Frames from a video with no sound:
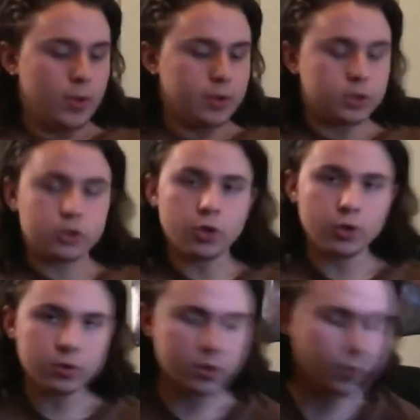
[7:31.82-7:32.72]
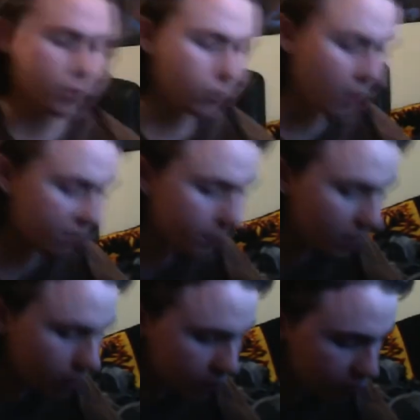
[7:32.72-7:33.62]
go ahead and show you so that you'll have a
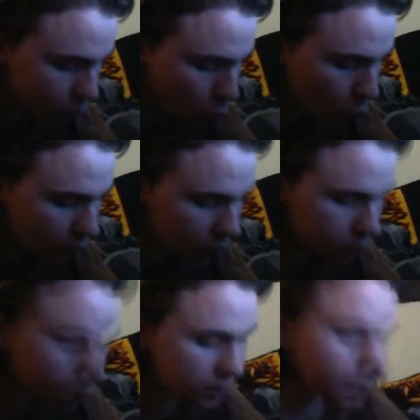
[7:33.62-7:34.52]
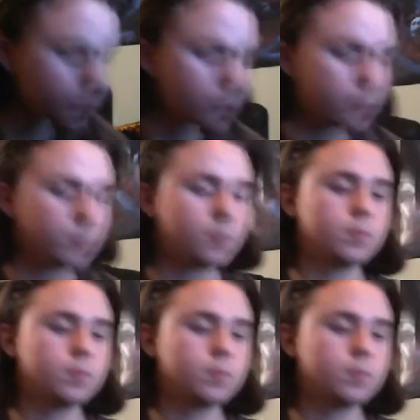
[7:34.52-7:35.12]
better idea of what it looks like.